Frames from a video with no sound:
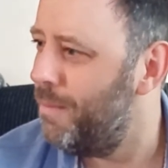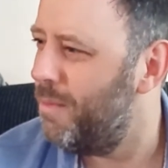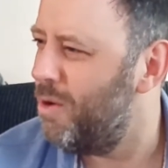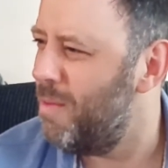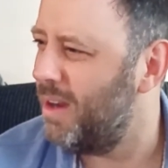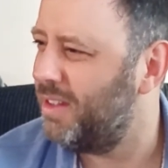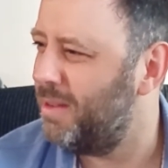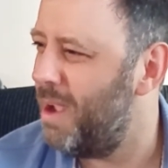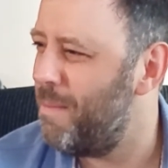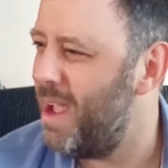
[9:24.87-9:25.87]
almost
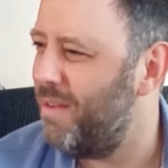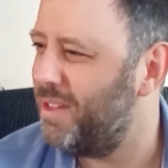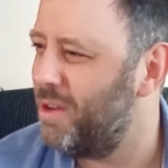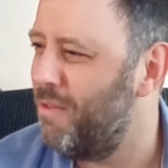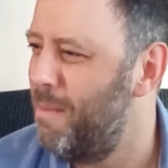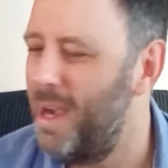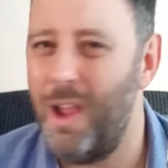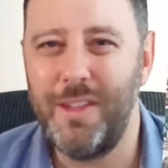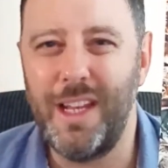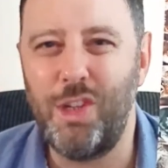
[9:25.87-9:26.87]
a bit of sort of
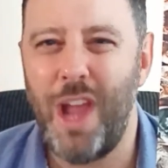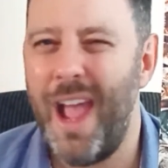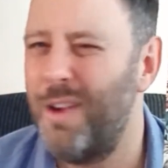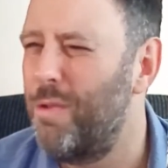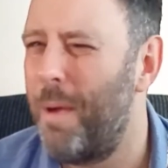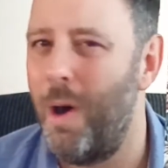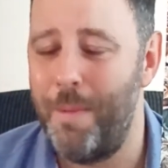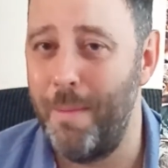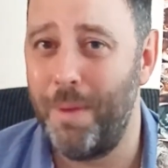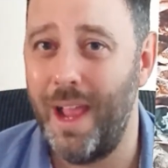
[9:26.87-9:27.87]
melodic jangle pop
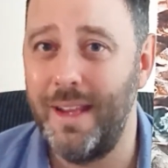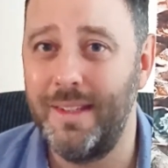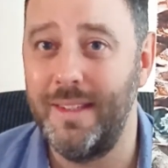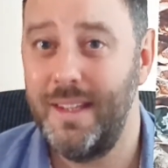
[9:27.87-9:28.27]
in places.